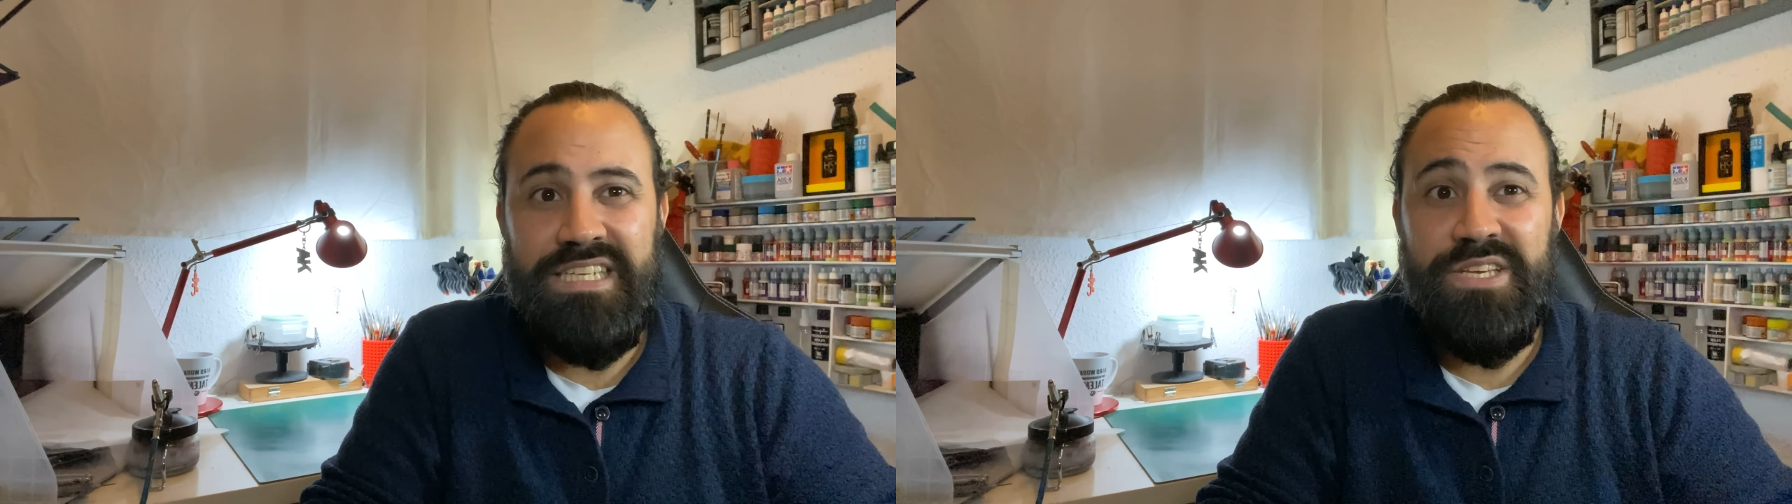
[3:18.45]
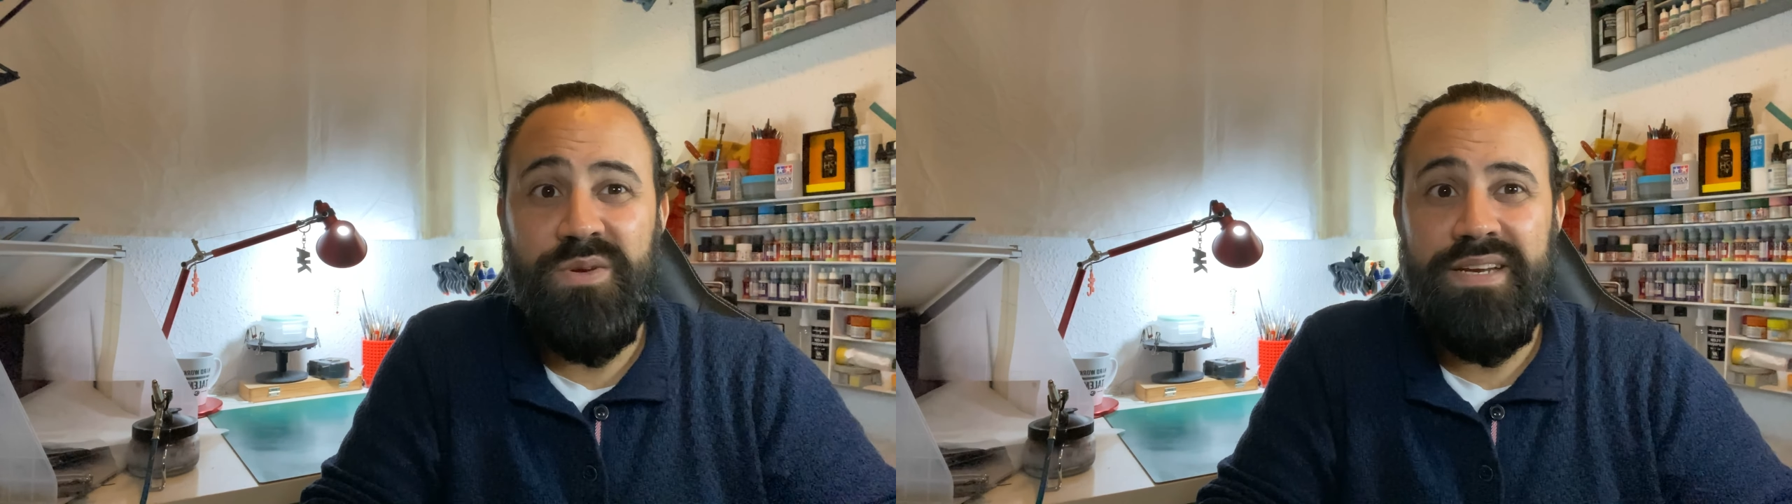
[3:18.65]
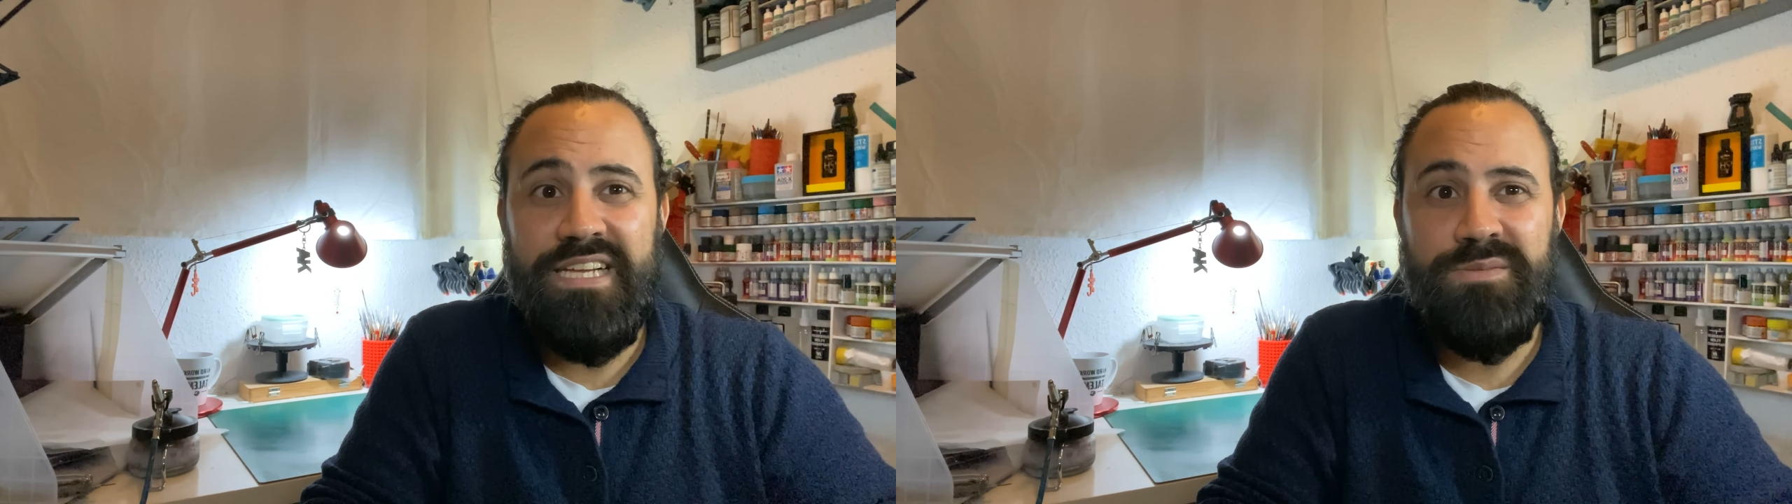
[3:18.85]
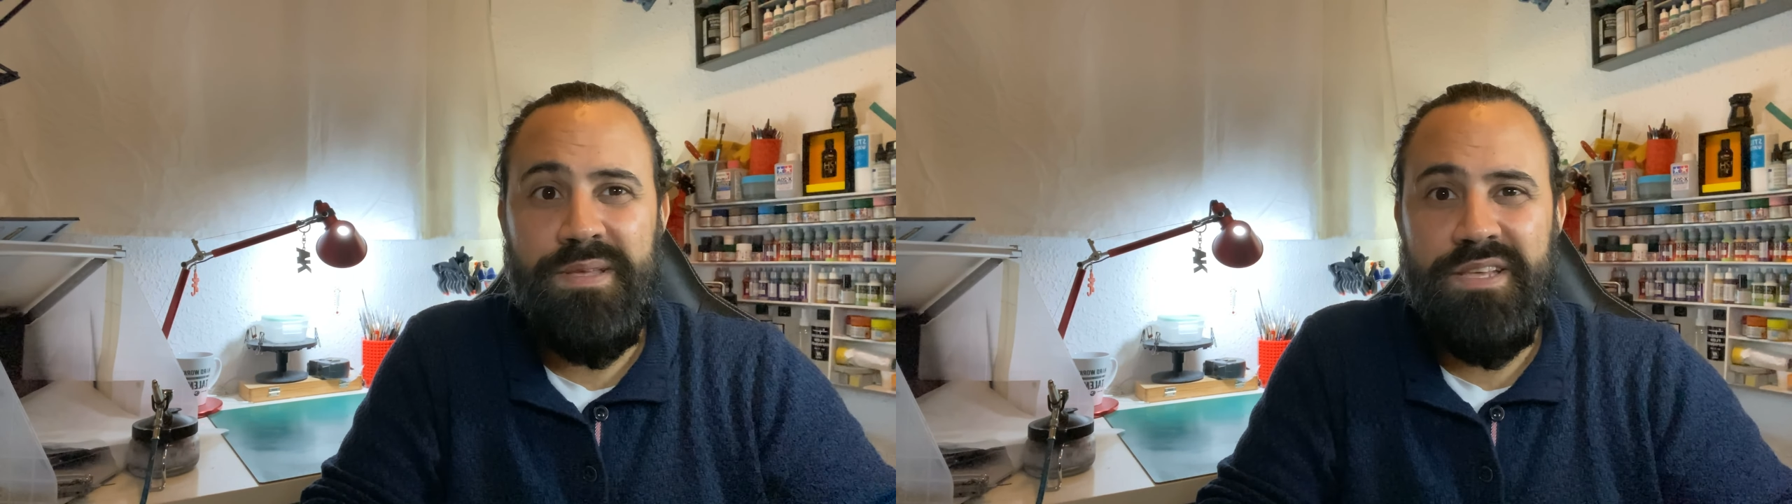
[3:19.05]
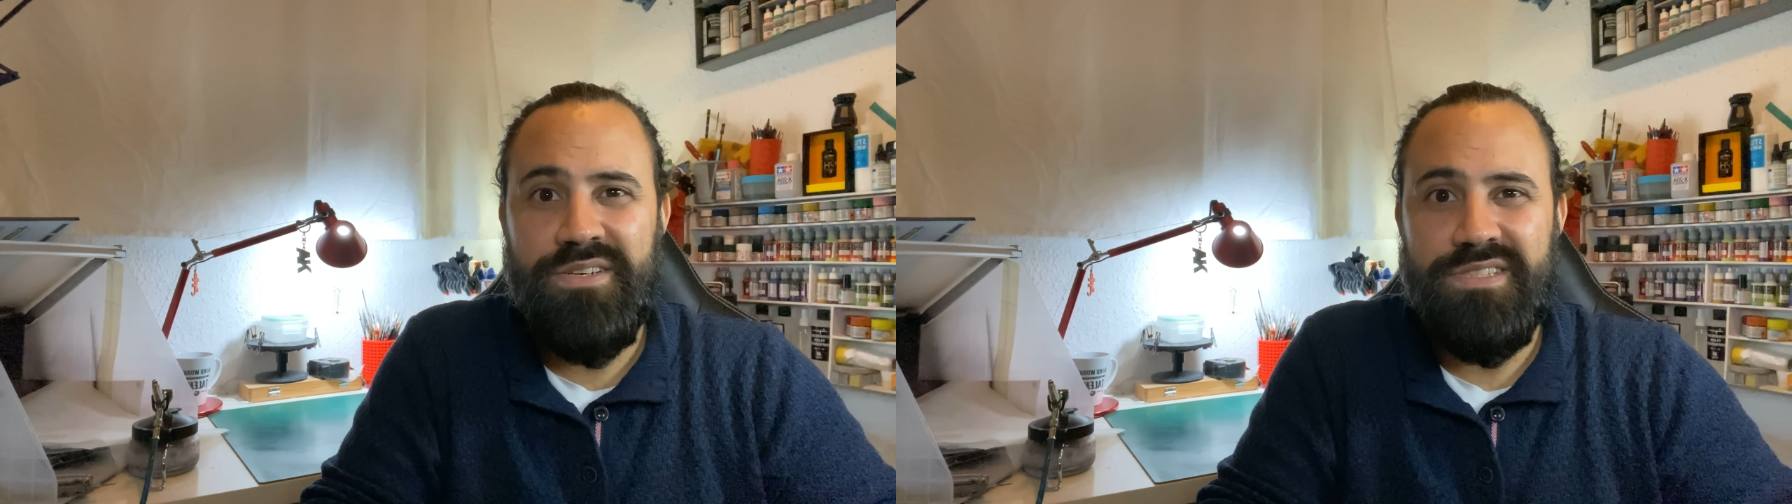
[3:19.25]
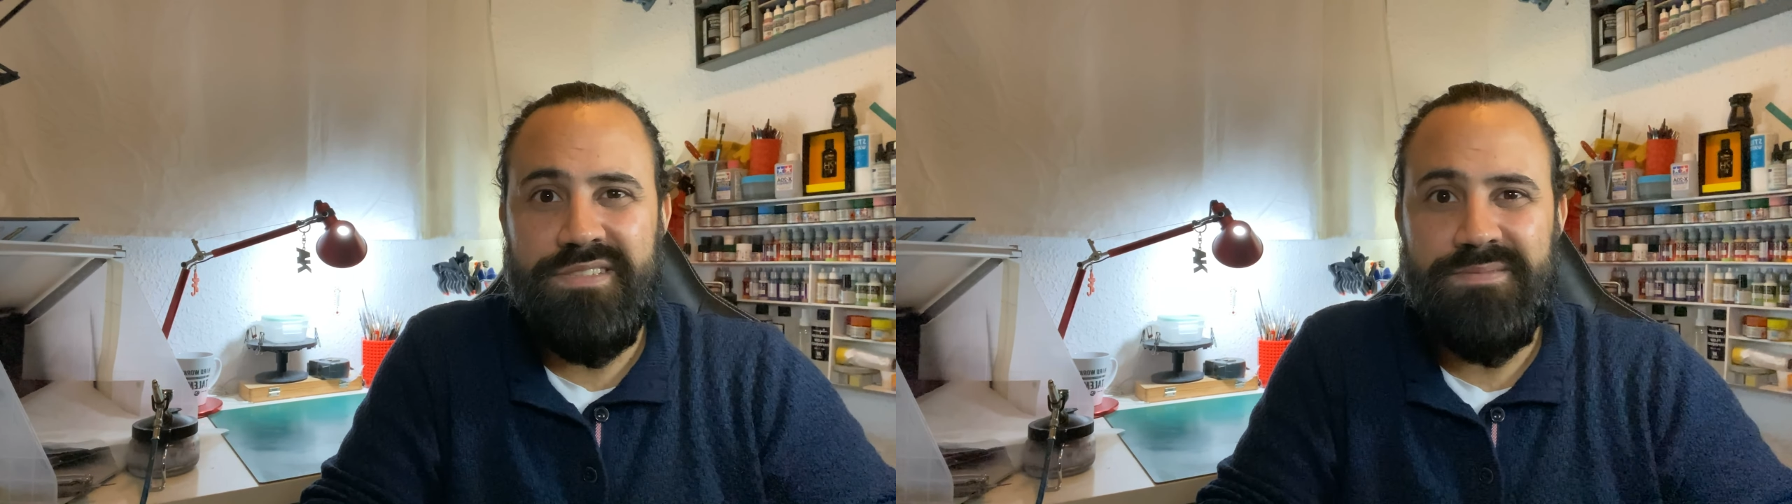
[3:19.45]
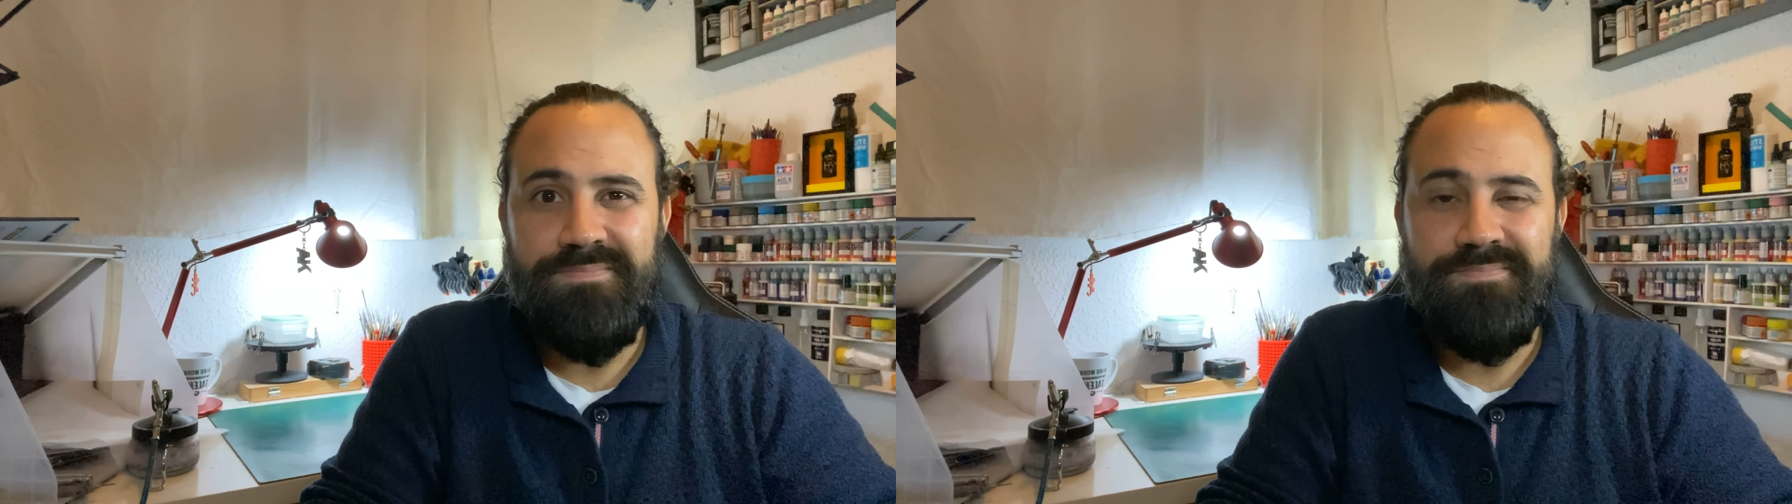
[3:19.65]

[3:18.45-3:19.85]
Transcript: See you in next videos.